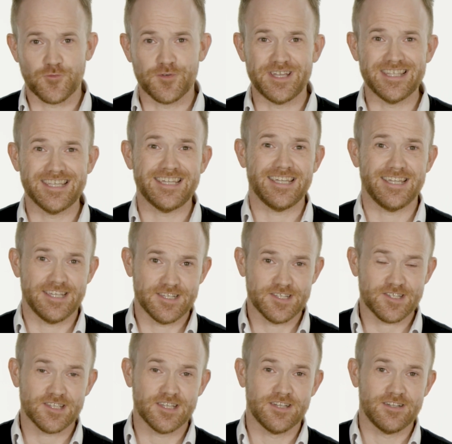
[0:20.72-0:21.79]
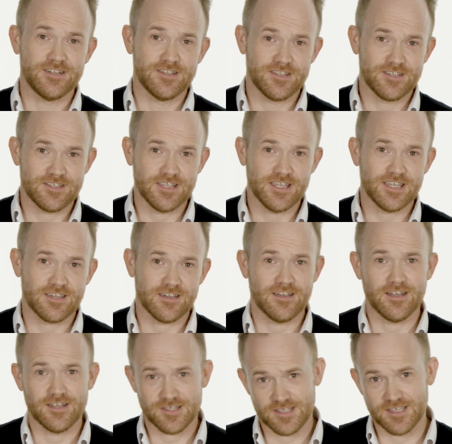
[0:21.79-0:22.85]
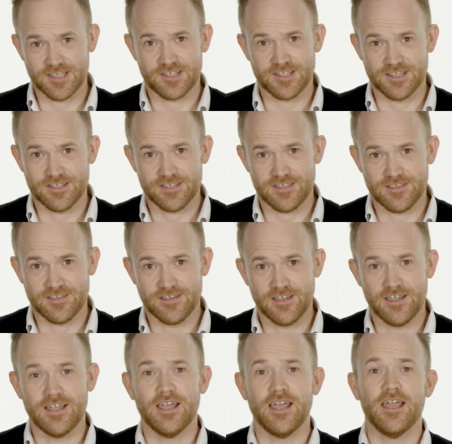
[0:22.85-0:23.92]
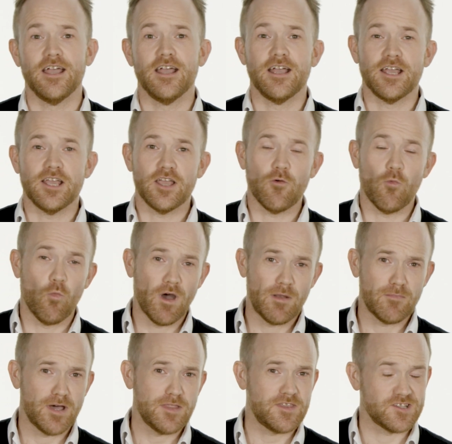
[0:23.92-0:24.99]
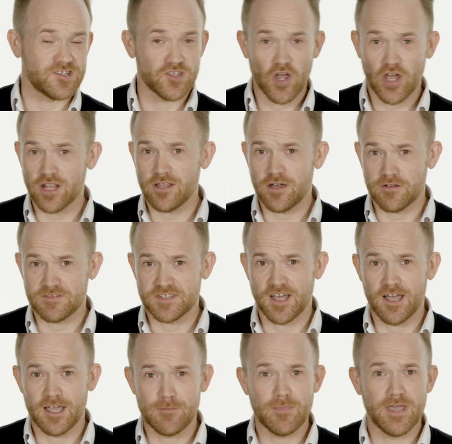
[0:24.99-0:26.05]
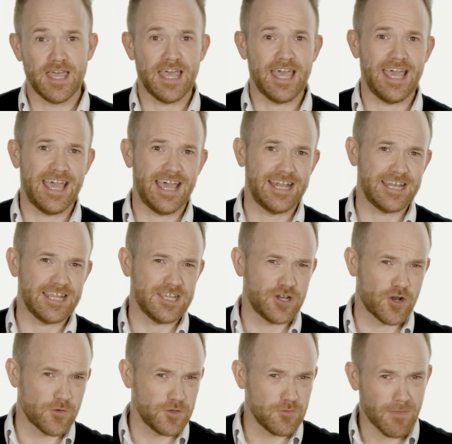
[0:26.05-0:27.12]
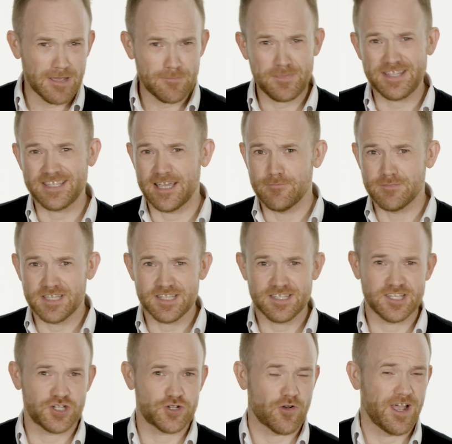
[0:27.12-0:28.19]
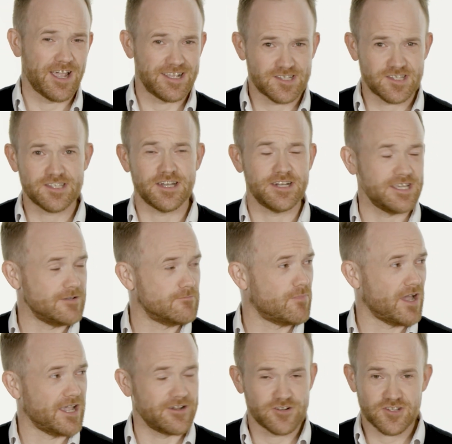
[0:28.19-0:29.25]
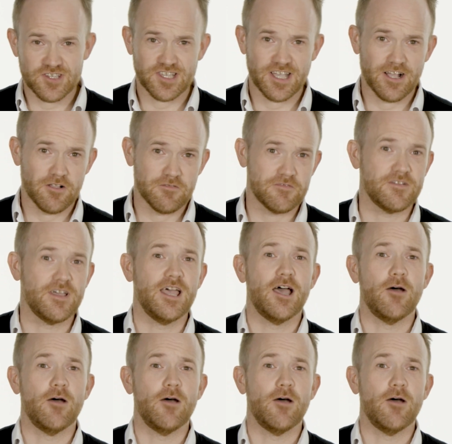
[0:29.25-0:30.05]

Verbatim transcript: really is seek assistance. 1 month is not a lot of time. And you might be tempted to try and study by yourself,